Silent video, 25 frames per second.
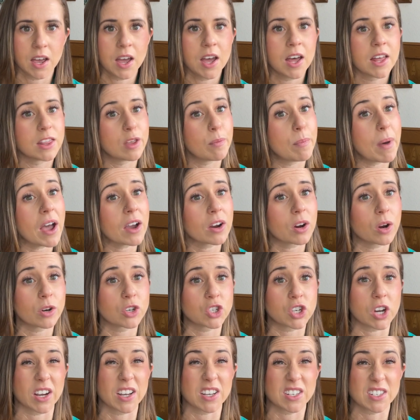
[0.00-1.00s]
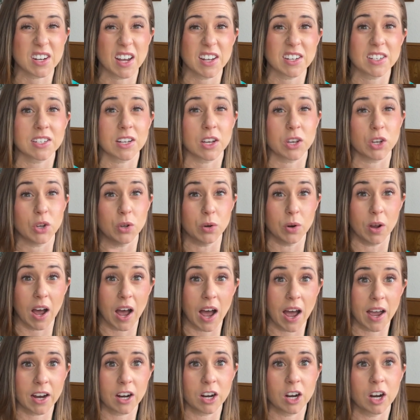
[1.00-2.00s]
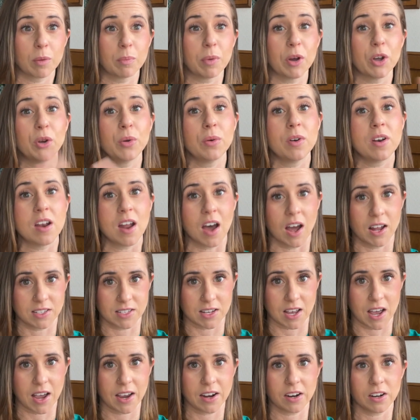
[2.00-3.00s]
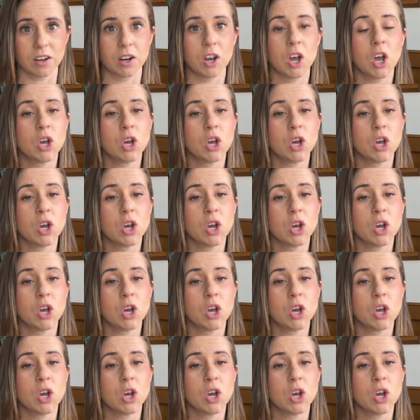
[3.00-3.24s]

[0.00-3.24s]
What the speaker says: The background check is not to tell you to hire, but who not to hire.